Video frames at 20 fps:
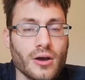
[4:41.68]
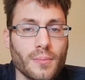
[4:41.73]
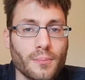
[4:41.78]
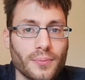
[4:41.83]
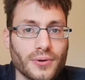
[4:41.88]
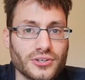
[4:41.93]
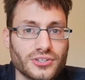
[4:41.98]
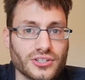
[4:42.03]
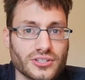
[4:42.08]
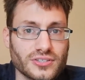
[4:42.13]

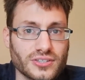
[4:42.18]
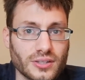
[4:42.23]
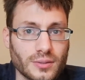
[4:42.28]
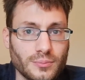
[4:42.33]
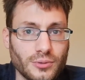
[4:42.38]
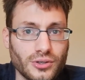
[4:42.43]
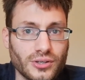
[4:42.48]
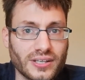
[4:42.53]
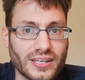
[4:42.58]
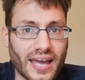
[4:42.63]
but just
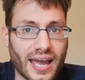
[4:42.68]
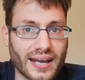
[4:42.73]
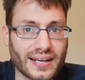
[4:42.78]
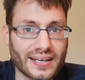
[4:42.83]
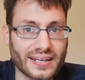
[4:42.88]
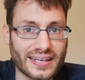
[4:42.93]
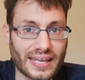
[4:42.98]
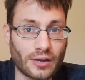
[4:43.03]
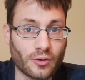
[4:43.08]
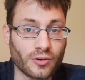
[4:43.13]
communicate
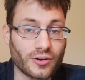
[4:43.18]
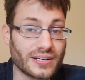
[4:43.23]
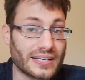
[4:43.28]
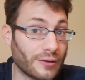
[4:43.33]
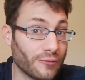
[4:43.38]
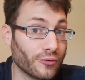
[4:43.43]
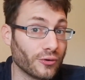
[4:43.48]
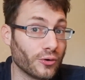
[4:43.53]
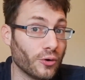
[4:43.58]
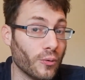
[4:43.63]
that they were a
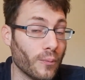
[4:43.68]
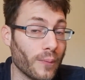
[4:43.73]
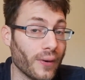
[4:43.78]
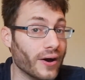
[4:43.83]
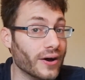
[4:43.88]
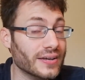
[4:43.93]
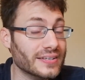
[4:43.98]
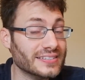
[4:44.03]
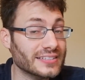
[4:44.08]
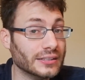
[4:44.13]
difficult
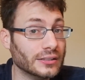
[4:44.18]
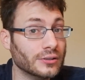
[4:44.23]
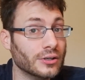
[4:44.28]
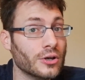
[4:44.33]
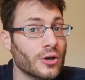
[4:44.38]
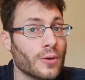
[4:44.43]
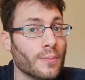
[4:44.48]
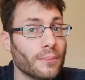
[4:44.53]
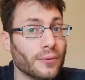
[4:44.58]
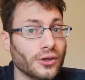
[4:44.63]
person,
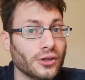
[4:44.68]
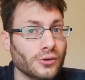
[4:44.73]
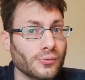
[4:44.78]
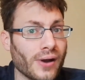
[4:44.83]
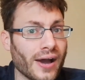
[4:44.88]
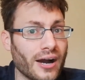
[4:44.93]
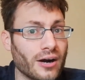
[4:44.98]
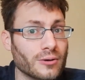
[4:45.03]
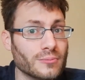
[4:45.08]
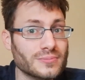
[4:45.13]
but you
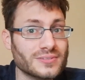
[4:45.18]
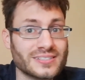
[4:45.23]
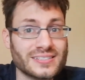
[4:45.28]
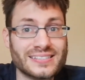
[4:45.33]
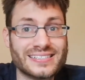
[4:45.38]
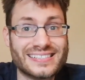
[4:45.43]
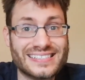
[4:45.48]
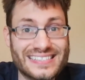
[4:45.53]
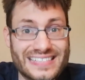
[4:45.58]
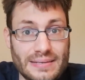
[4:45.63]
helped
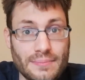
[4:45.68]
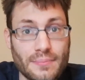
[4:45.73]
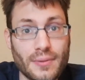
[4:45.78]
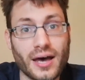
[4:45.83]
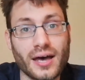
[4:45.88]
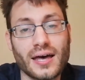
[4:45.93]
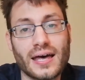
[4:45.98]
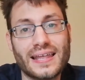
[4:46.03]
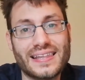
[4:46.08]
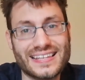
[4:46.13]

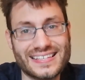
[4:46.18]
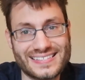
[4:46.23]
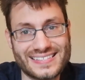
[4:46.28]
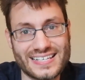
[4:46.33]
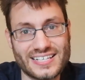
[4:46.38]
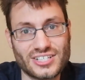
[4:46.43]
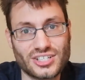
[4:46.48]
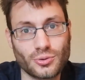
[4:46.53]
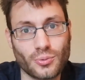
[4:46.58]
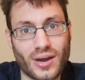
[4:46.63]
simmer the
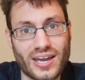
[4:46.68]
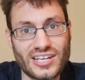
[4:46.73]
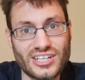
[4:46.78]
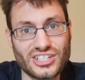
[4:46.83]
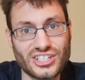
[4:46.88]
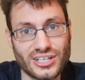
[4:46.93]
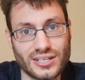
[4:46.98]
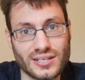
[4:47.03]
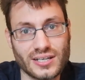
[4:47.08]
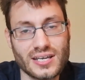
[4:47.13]

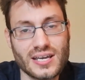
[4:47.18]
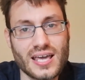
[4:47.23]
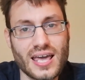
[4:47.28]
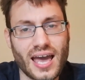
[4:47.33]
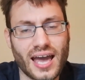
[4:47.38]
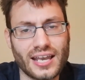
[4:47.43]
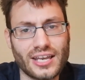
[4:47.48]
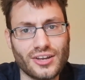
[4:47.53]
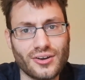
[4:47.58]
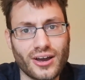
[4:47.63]
situation
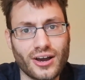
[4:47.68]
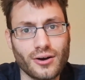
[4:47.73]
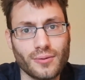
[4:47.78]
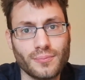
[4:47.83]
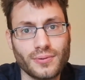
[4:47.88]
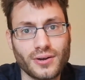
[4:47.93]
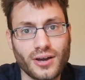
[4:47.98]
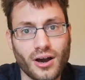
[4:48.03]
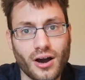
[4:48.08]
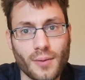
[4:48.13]
and you helped
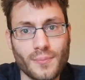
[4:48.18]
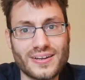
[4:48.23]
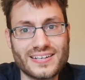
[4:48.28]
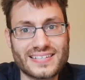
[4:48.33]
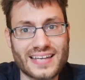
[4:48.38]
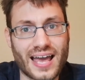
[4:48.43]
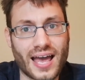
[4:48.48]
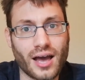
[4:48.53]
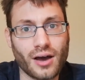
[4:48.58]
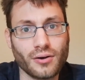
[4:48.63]
calm it
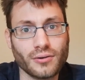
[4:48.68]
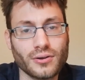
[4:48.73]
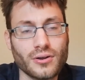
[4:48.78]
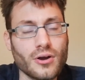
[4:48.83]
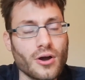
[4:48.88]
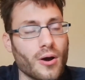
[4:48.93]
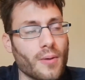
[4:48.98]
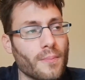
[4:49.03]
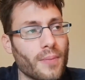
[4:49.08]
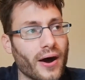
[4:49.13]
down
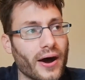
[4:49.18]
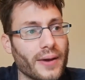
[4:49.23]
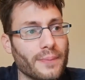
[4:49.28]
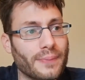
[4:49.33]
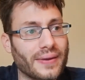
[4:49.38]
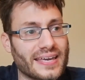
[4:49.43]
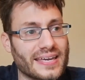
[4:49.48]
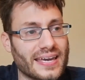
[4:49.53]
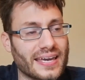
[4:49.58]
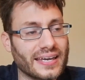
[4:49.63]
by
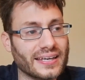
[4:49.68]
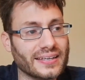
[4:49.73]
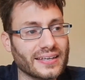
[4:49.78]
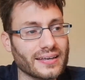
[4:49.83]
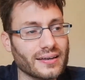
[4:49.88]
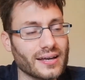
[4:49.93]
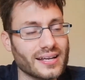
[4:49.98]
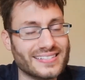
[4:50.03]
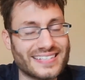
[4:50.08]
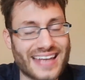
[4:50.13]
being
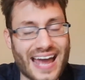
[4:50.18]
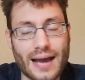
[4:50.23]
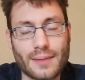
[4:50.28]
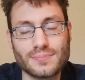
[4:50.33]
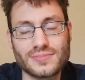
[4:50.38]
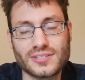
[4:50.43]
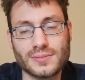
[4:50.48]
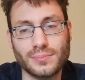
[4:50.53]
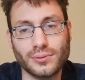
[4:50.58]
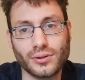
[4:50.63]

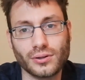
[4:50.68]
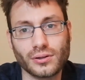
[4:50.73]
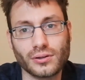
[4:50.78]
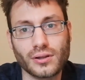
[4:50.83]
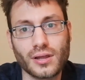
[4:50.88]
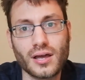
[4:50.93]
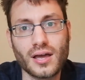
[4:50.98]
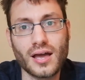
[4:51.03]
adaptable,